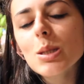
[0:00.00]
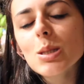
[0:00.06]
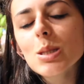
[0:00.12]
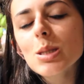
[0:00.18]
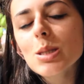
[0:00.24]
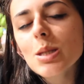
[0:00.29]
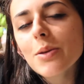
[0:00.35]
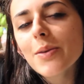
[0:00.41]

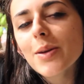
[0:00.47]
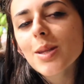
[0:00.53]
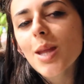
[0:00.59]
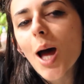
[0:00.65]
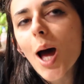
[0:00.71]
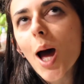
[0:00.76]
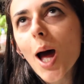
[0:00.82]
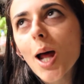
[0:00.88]
stuff like
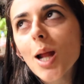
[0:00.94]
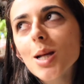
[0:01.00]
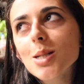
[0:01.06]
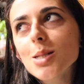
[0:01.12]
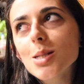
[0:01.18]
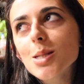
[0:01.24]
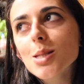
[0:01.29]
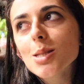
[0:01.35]
that.
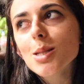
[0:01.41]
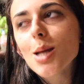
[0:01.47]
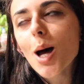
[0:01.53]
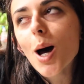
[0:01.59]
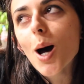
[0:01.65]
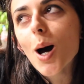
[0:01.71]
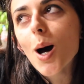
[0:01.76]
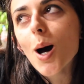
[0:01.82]

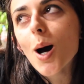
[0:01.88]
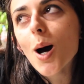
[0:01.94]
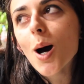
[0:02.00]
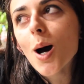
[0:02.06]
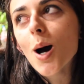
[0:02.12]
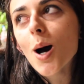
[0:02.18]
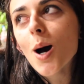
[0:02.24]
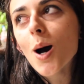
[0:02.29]

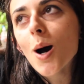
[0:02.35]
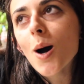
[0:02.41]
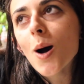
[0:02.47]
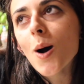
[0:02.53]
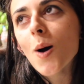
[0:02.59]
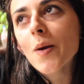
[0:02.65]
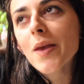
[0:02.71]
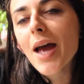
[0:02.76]

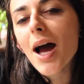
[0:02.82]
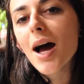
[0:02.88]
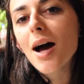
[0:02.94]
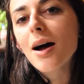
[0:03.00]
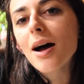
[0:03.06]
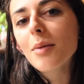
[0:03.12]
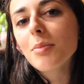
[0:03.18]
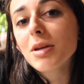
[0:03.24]
So
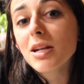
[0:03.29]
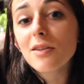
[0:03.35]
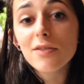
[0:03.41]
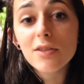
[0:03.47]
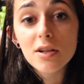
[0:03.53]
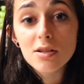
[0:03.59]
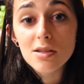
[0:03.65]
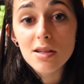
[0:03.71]
yeah, I mean,
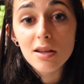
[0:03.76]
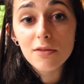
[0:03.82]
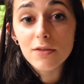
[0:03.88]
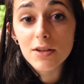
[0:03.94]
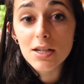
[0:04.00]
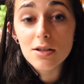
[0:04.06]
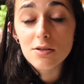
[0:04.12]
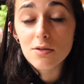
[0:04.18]
if there's other
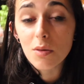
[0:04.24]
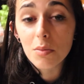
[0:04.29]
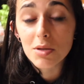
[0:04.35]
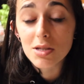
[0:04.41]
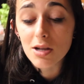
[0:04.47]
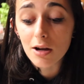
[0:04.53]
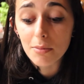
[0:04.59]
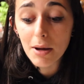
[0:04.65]
videos you want
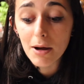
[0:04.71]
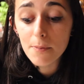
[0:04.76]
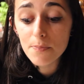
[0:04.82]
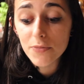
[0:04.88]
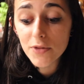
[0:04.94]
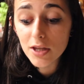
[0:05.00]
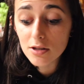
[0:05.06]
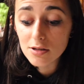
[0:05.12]
me to talk about,
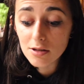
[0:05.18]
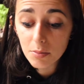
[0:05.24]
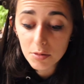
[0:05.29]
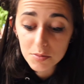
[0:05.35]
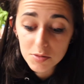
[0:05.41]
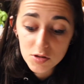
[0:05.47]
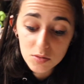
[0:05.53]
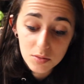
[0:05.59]
other
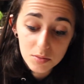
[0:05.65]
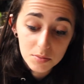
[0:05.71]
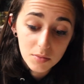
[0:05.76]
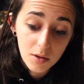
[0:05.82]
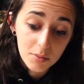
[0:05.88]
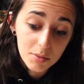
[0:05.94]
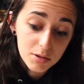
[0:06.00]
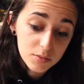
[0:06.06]
supplements you
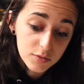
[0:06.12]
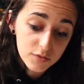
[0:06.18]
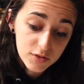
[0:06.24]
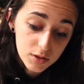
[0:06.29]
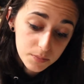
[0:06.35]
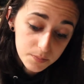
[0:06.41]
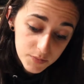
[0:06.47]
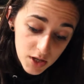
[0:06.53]
want me to
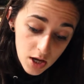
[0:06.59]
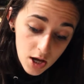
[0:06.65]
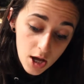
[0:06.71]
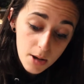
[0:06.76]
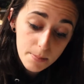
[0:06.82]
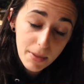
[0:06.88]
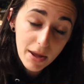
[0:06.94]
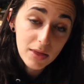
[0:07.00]
review,
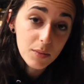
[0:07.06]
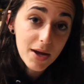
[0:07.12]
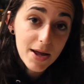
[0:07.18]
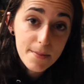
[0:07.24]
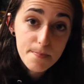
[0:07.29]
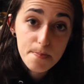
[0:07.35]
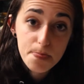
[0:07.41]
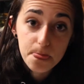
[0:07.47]
by the
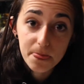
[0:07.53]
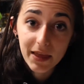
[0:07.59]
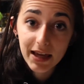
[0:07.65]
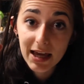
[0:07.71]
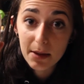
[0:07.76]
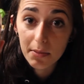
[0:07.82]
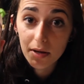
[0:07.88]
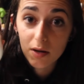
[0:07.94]
way, they
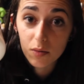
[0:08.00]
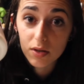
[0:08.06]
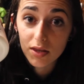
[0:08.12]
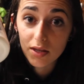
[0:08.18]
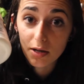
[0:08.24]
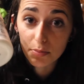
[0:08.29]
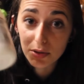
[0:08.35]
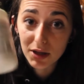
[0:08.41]
came out
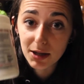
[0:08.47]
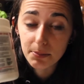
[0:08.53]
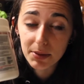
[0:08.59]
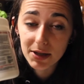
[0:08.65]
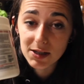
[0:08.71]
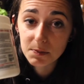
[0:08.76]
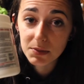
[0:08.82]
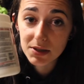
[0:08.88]
with a
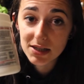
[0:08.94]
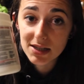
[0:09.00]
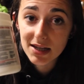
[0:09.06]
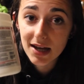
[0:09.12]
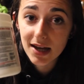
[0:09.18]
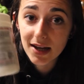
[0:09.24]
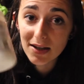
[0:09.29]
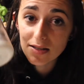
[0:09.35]
plant-based
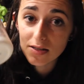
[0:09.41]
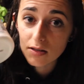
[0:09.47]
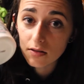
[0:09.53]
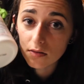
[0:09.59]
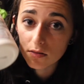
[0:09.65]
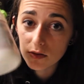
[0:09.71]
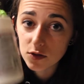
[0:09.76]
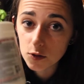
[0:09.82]
BCAAs,
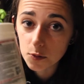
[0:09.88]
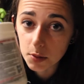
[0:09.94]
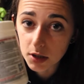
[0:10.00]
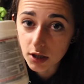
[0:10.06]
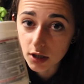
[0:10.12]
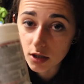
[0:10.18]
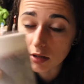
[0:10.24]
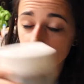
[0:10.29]
super
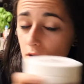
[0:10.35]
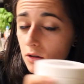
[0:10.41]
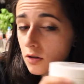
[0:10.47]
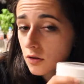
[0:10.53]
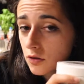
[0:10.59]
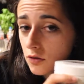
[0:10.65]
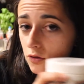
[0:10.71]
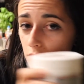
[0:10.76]
good,
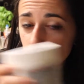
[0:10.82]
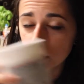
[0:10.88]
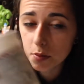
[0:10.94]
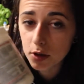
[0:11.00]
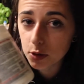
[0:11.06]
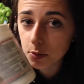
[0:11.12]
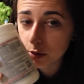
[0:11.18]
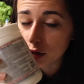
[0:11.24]

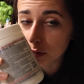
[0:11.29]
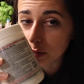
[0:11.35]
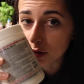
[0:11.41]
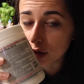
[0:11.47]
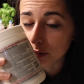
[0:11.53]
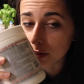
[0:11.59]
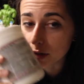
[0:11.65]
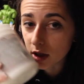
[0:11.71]
super duper
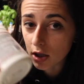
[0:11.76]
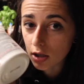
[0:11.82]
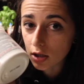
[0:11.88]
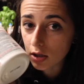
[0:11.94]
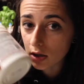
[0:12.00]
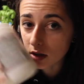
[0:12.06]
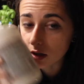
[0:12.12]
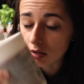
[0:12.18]
duper duper
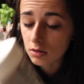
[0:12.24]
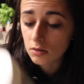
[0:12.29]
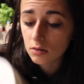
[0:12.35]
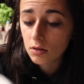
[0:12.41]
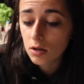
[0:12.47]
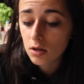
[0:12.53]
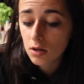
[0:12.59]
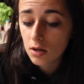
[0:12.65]
good.
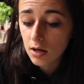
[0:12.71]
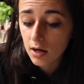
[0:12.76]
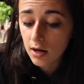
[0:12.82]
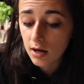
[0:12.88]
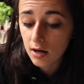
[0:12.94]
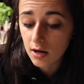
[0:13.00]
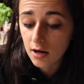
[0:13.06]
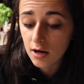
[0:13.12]

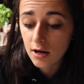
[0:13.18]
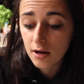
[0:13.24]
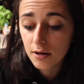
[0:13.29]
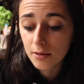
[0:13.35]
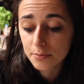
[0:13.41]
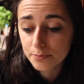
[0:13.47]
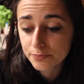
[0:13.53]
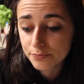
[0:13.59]

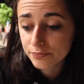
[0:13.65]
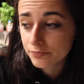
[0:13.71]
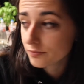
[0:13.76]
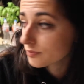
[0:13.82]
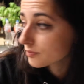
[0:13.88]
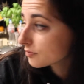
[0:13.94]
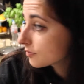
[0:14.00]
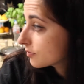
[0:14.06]
I'll
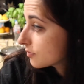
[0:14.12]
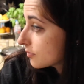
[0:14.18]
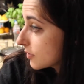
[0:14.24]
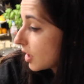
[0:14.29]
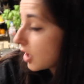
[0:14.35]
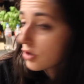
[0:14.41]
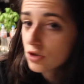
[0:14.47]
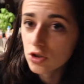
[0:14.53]

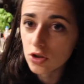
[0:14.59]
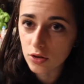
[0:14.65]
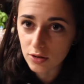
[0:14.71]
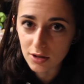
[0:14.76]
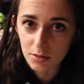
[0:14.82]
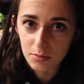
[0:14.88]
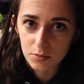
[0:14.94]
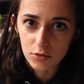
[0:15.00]
show
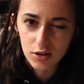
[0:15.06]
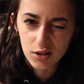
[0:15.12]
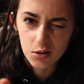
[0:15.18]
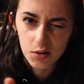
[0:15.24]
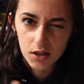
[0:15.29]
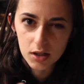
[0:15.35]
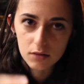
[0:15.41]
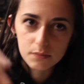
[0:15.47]
you them really
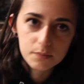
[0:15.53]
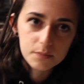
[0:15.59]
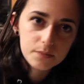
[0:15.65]
quick.